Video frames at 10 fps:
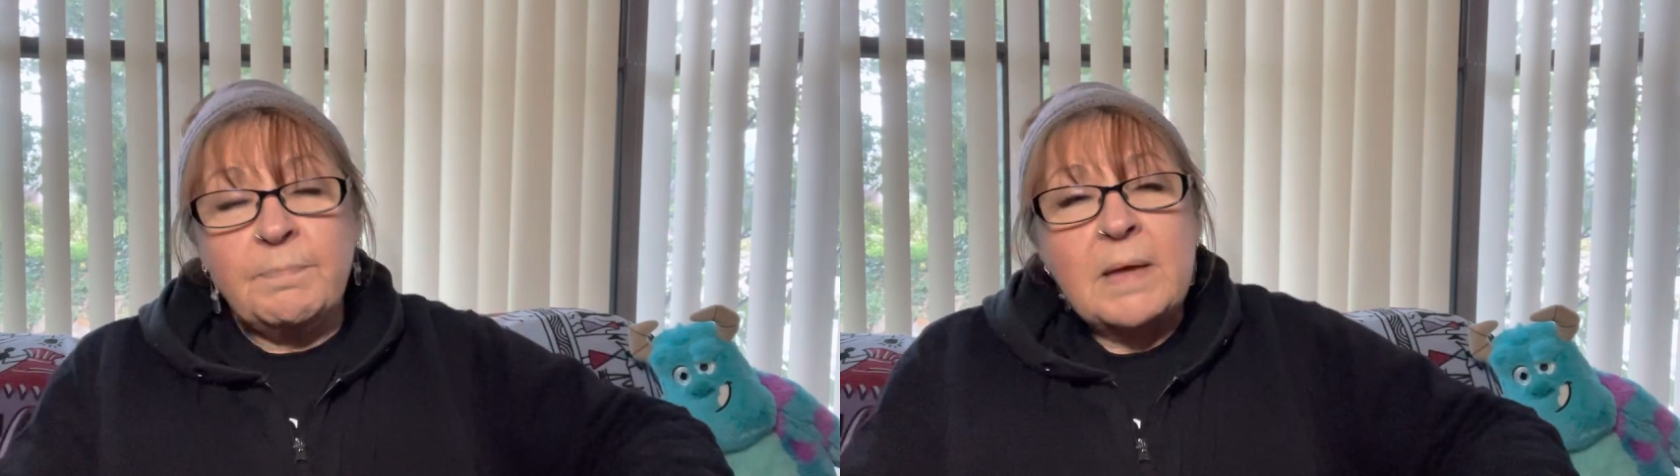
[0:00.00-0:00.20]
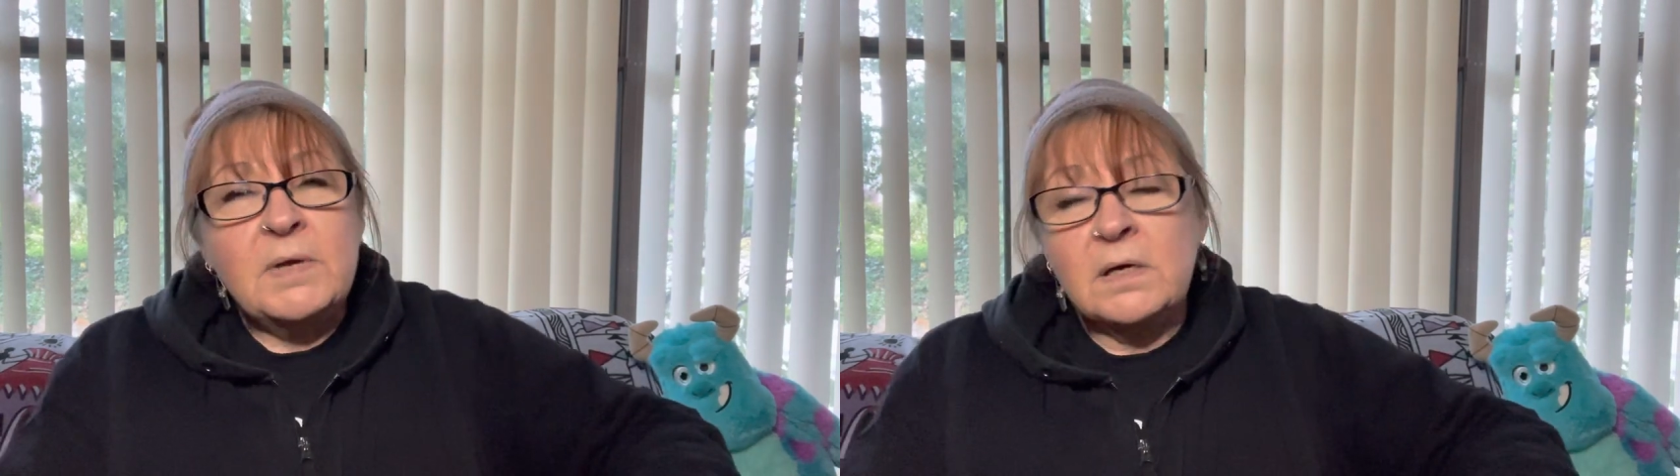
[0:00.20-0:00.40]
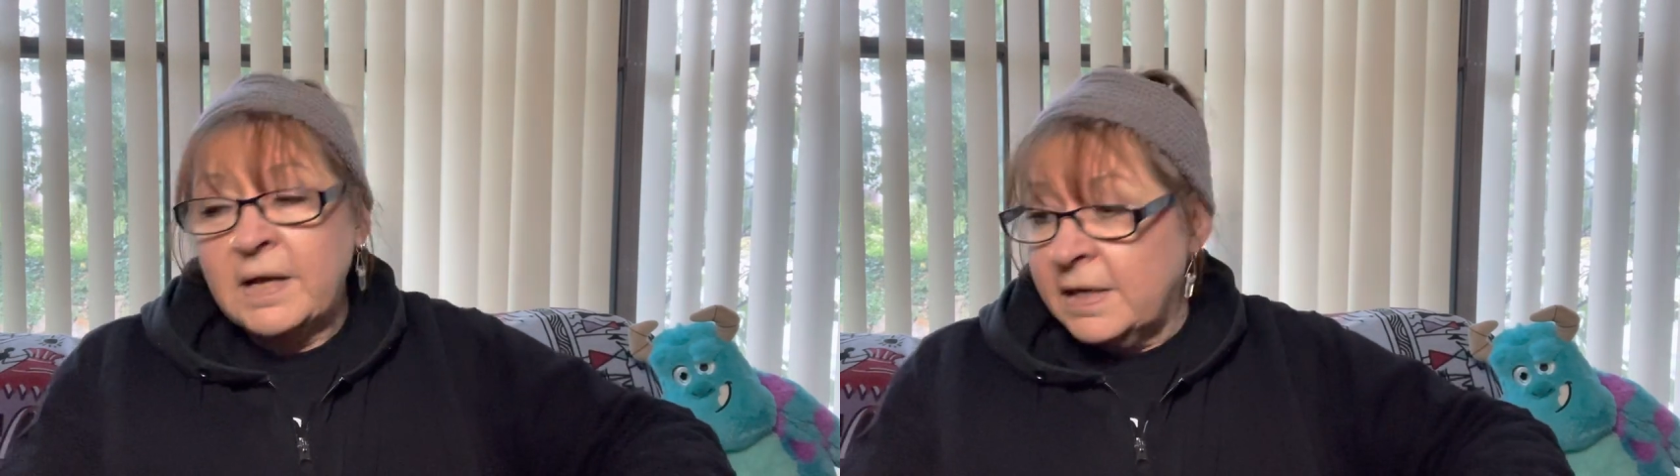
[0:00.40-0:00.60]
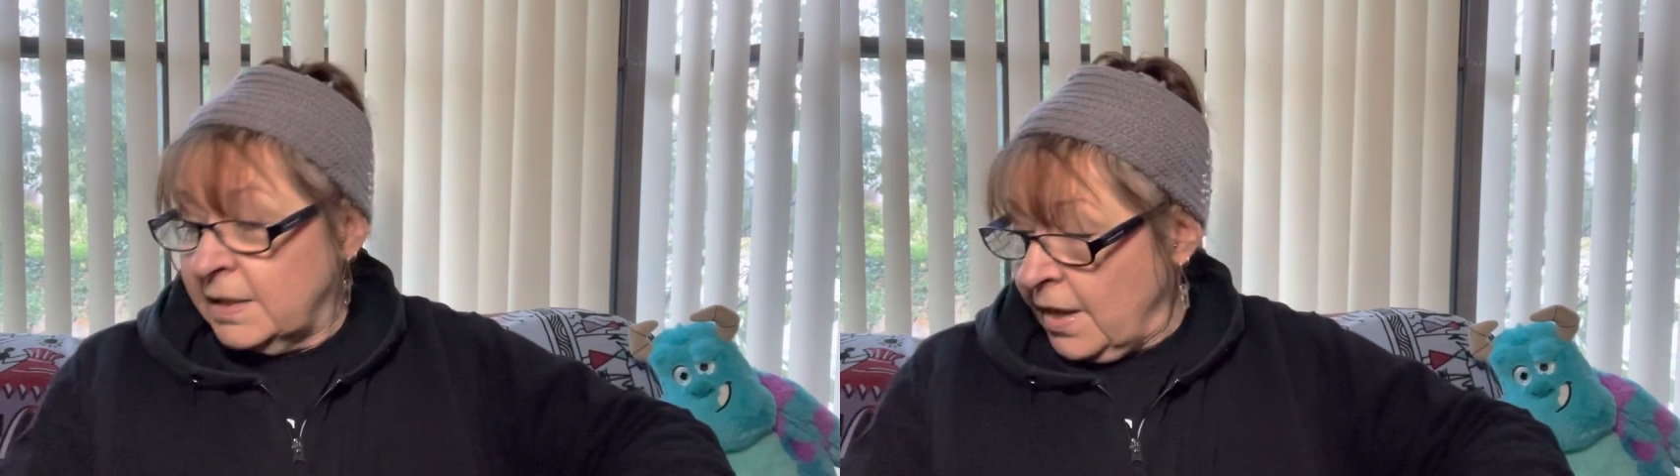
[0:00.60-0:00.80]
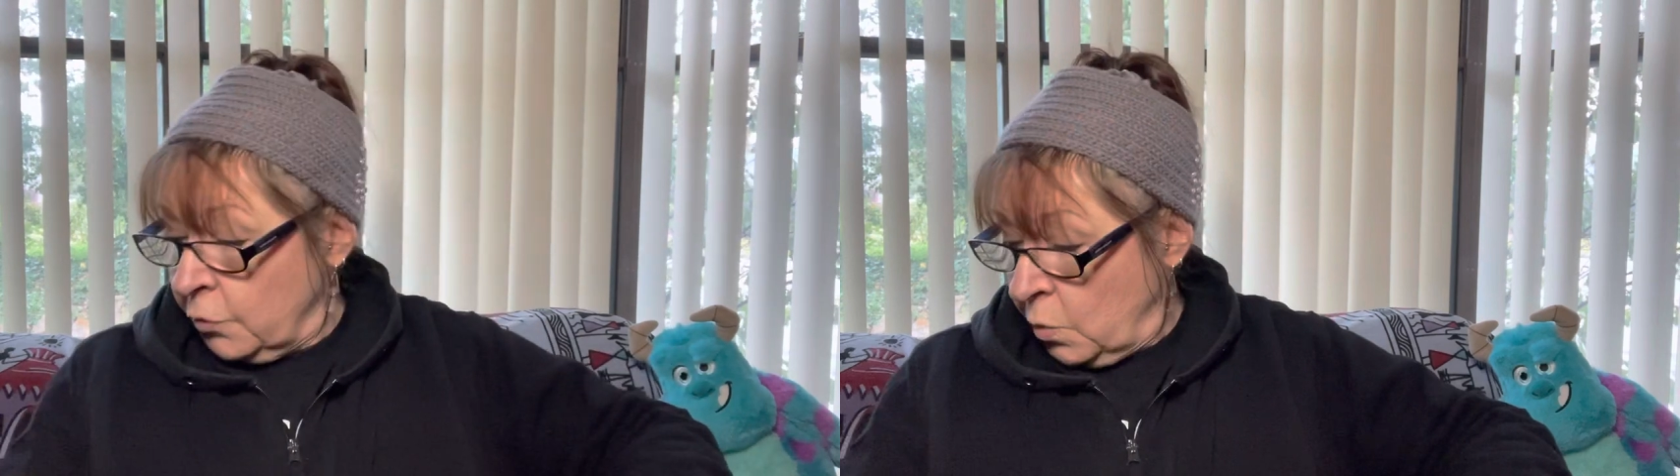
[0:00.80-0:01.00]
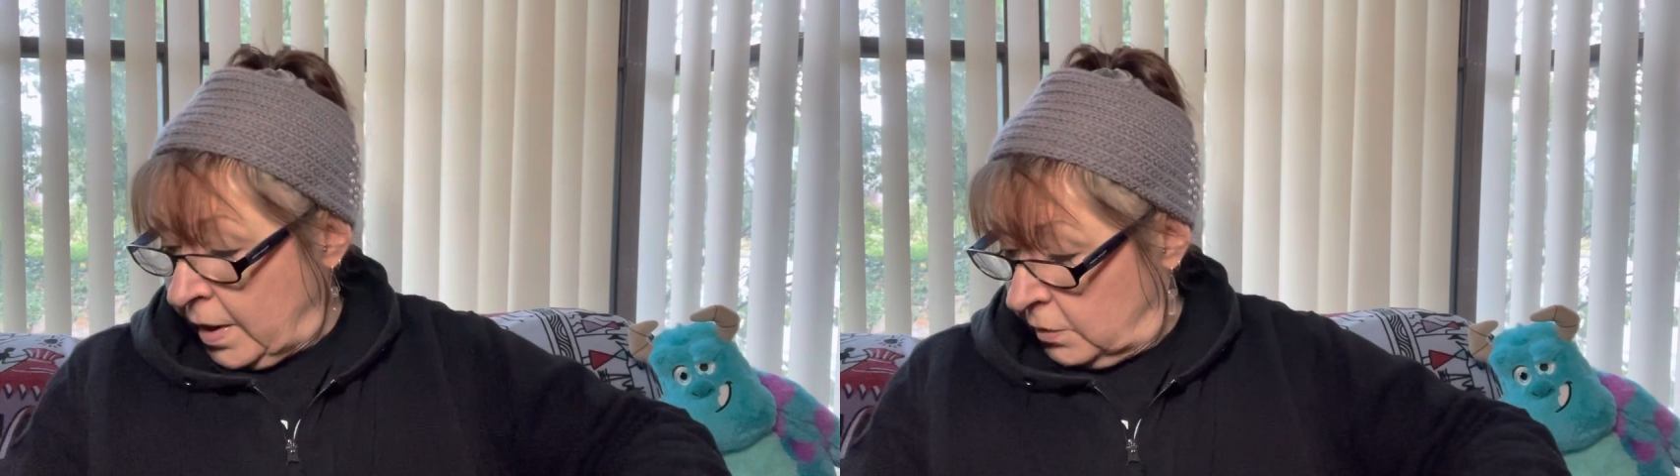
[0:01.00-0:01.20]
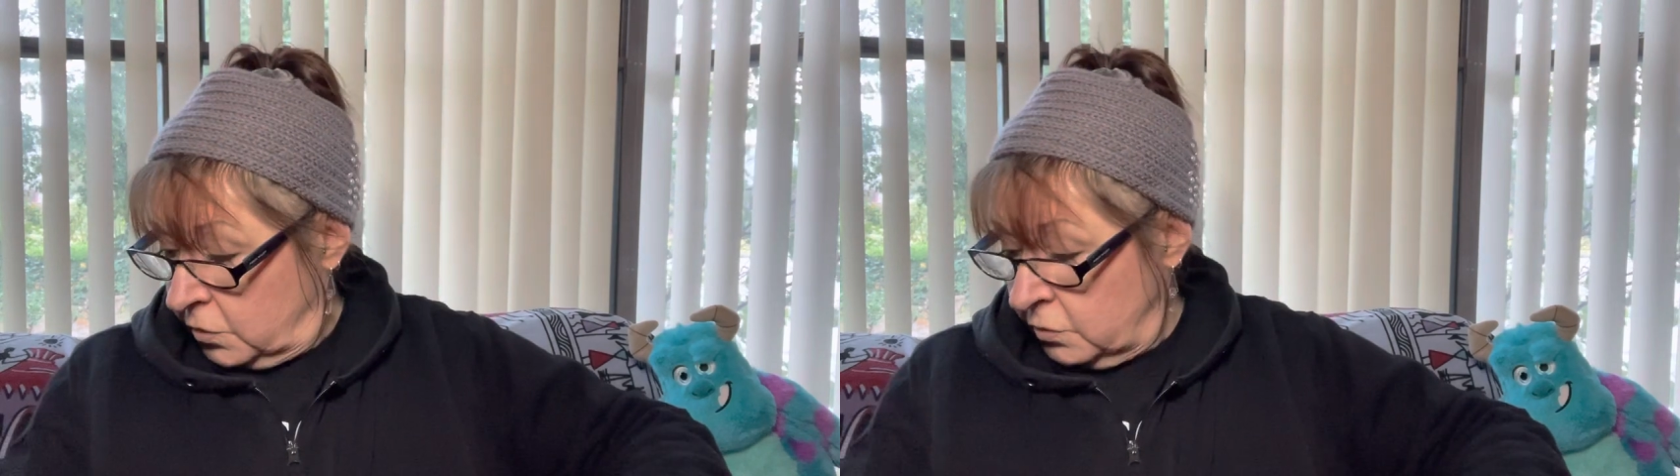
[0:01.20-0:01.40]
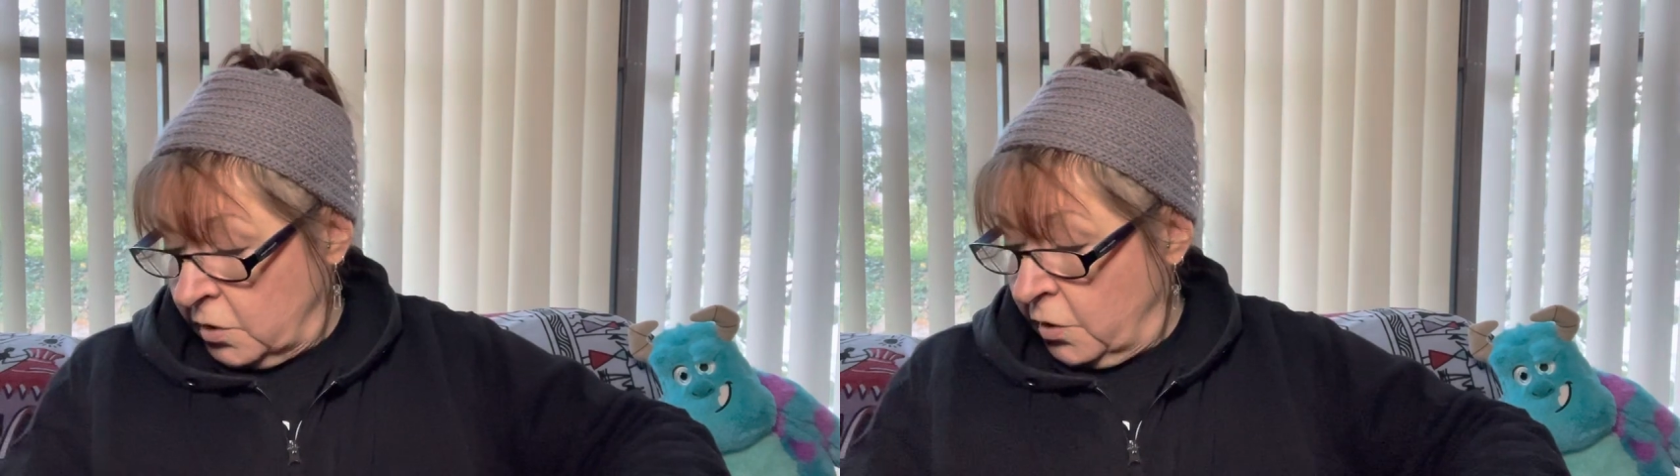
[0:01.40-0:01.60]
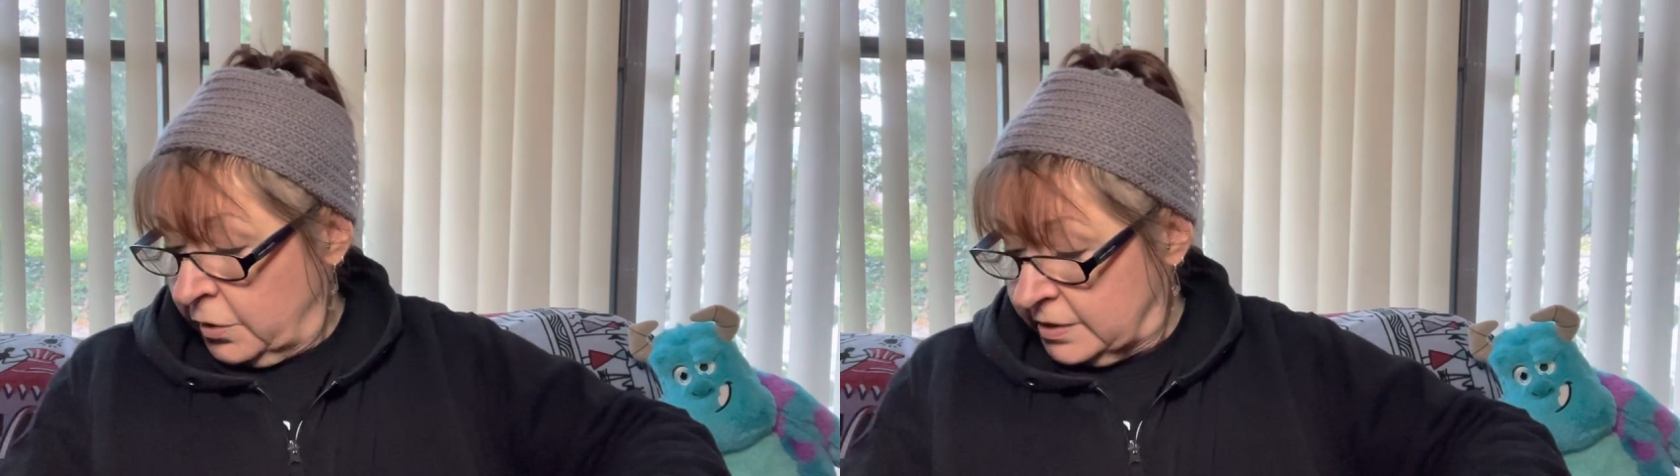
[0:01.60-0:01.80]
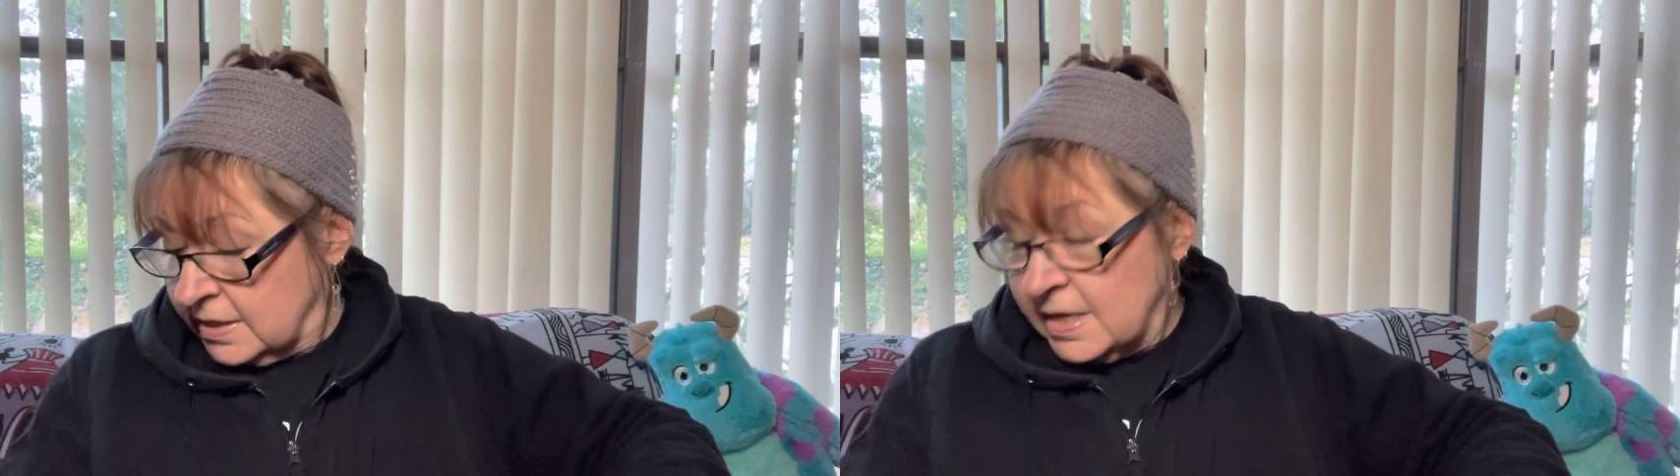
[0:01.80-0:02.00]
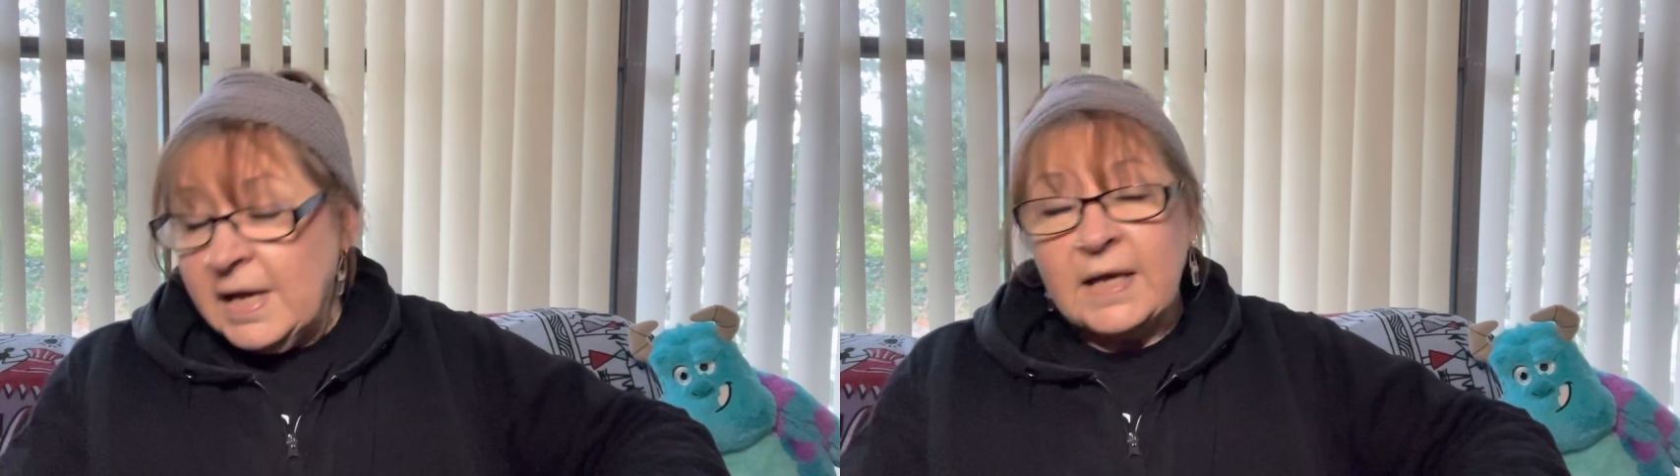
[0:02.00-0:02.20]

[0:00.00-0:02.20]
Maybe I'll get another one. Who knows?